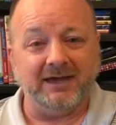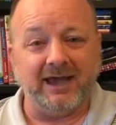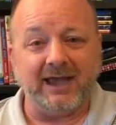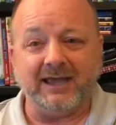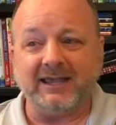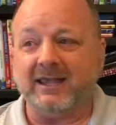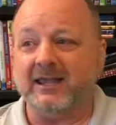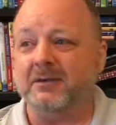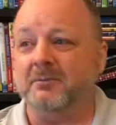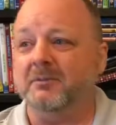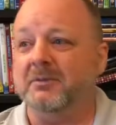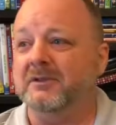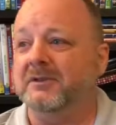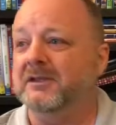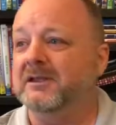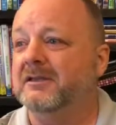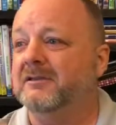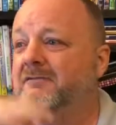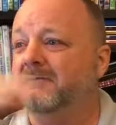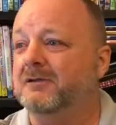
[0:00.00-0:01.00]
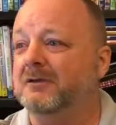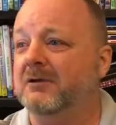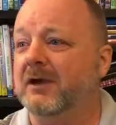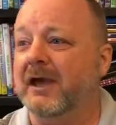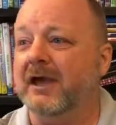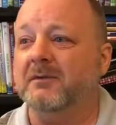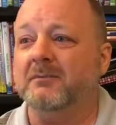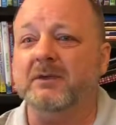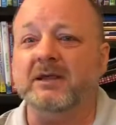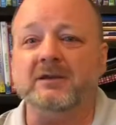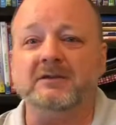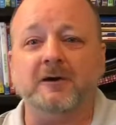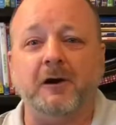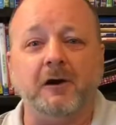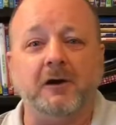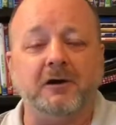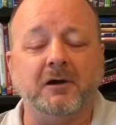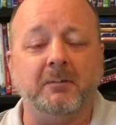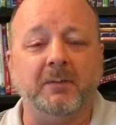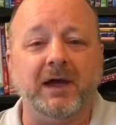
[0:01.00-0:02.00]
I can't believe you had me
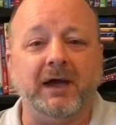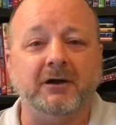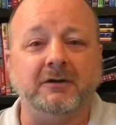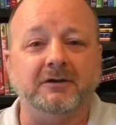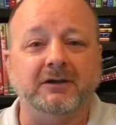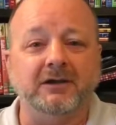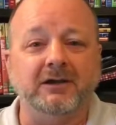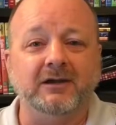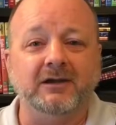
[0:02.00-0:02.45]
talk about